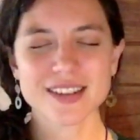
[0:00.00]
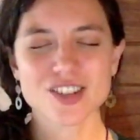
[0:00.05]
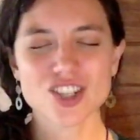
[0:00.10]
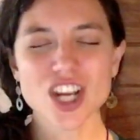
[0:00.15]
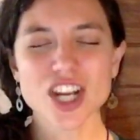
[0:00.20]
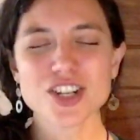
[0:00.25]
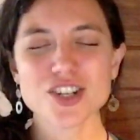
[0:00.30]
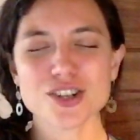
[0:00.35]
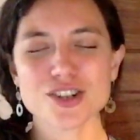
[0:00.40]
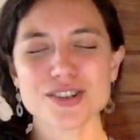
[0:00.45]

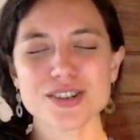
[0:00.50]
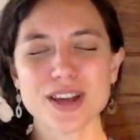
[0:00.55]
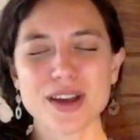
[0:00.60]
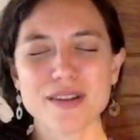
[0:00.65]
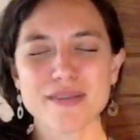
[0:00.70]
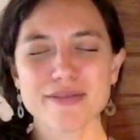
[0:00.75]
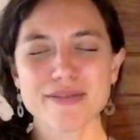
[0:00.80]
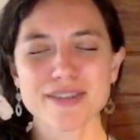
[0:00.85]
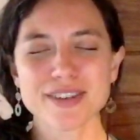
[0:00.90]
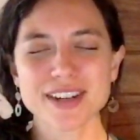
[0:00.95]
judge
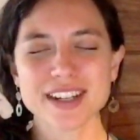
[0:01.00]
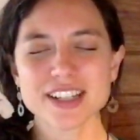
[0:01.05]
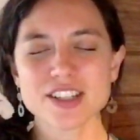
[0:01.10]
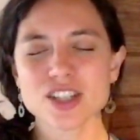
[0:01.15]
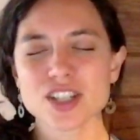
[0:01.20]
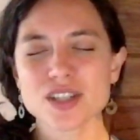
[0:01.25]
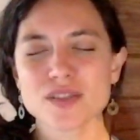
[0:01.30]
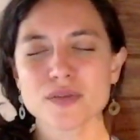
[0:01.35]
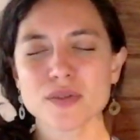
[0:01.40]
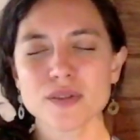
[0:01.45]
yourself.
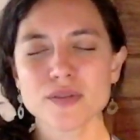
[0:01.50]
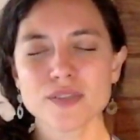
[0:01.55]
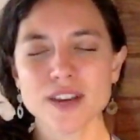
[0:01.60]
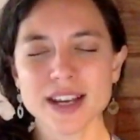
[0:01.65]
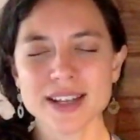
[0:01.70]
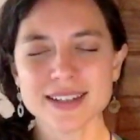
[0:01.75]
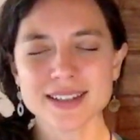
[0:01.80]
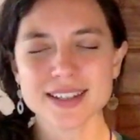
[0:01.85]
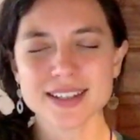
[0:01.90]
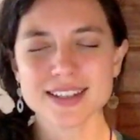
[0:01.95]
It's just for
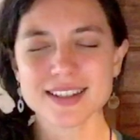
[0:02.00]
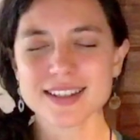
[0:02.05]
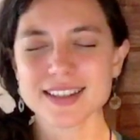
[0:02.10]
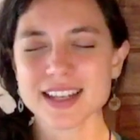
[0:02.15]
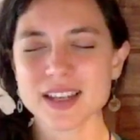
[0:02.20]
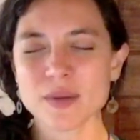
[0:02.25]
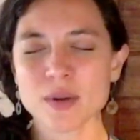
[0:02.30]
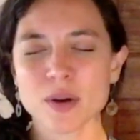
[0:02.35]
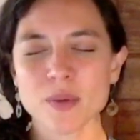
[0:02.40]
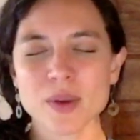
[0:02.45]
fun to
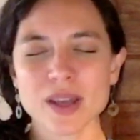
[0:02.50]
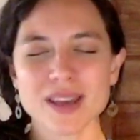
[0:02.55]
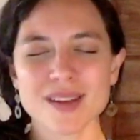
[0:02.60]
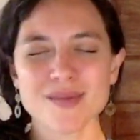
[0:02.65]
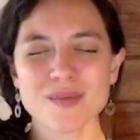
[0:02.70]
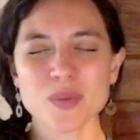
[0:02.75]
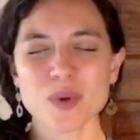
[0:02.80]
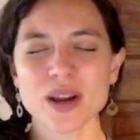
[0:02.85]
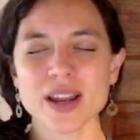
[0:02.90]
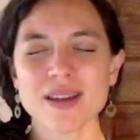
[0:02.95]
see where we
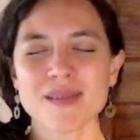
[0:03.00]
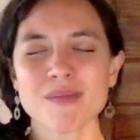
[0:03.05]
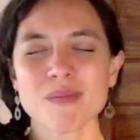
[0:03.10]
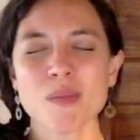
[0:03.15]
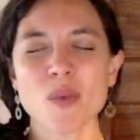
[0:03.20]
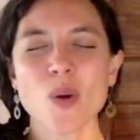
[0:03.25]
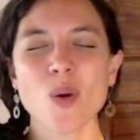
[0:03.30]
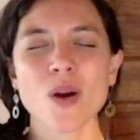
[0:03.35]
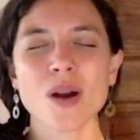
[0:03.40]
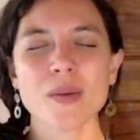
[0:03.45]
can bring
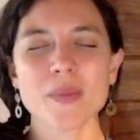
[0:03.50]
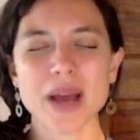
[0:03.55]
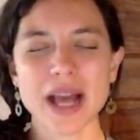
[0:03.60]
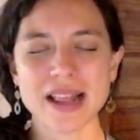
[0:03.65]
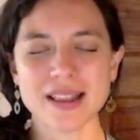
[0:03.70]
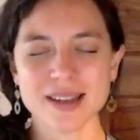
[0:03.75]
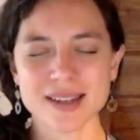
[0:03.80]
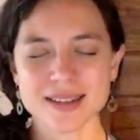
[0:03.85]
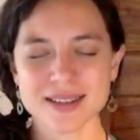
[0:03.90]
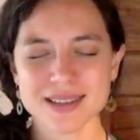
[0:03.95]
more
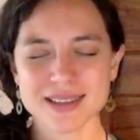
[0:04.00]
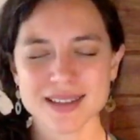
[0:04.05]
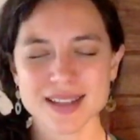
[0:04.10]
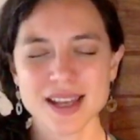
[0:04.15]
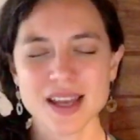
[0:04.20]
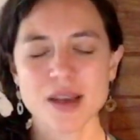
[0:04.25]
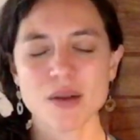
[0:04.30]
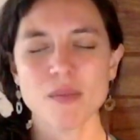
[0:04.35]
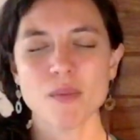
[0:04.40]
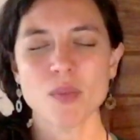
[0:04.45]
balance,
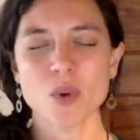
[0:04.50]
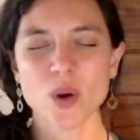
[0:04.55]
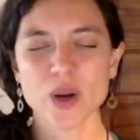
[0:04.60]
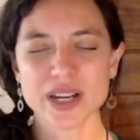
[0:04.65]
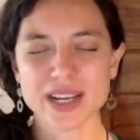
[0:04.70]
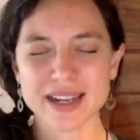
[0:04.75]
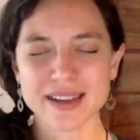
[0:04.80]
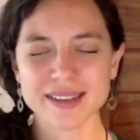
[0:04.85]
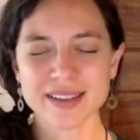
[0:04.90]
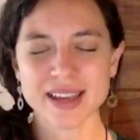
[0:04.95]
more
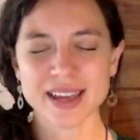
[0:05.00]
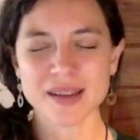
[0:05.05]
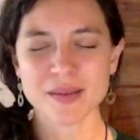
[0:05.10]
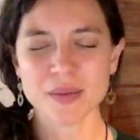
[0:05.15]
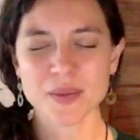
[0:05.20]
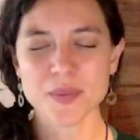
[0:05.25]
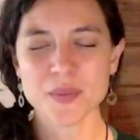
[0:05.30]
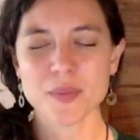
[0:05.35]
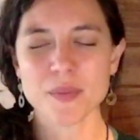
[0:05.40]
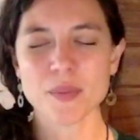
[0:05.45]
healing,
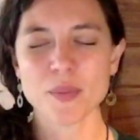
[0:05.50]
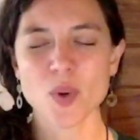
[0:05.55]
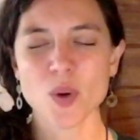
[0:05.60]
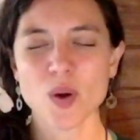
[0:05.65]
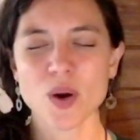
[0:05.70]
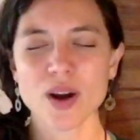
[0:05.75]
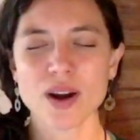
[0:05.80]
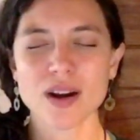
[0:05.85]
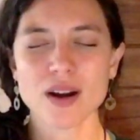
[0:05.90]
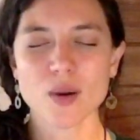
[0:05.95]

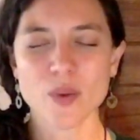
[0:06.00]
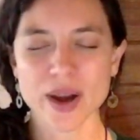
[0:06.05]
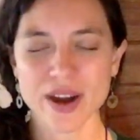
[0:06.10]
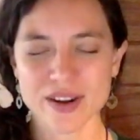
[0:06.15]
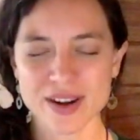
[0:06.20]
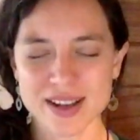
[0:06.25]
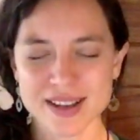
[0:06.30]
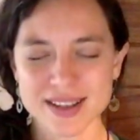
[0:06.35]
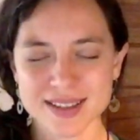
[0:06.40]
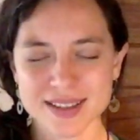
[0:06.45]
more
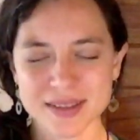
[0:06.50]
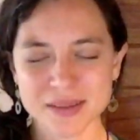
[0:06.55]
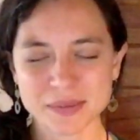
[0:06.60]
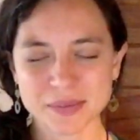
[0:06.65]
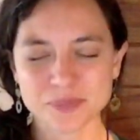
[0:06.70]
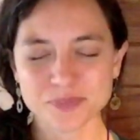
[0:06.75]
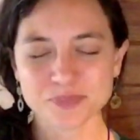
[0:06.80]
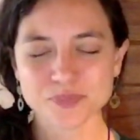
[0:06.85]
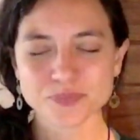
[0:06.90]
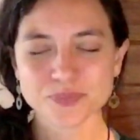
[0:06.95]
awareness.
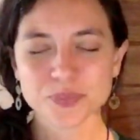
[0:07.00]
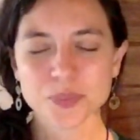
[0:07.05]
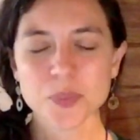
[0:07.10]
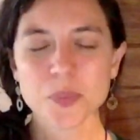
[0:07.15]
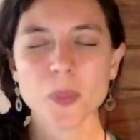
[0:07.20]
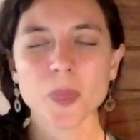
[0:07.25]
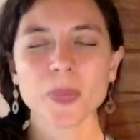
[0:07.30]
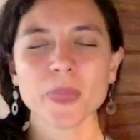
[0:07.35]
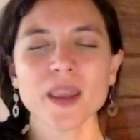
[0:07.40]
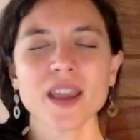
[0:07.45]

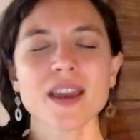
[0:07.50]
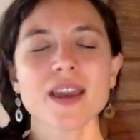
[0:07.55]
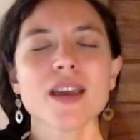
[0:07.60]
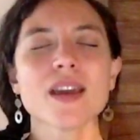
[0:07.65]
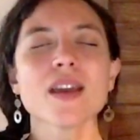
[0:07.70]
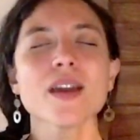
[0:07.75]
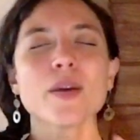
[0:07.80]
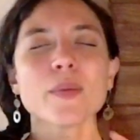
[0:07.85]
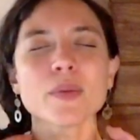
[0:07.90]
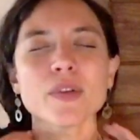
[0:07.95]

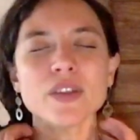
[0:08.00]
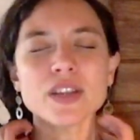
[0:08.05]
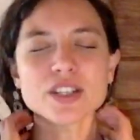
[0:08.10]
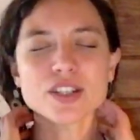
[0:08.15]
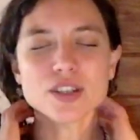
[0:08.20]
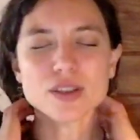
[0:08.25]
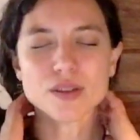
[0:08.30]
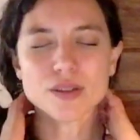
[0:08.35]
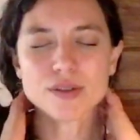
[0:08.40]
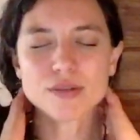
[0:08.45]
Moving
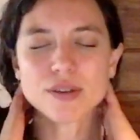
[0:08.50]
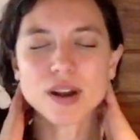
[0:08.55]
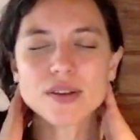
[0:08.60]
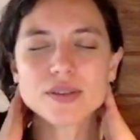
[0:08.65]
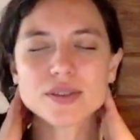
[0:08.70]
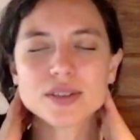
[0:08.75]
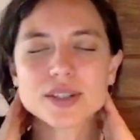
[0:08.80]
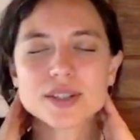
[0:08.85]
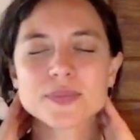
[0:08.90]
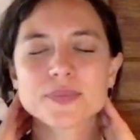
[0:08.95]
to the
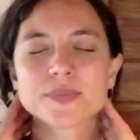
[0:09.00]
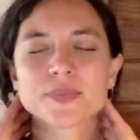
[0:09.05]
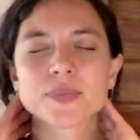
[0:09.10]
throat,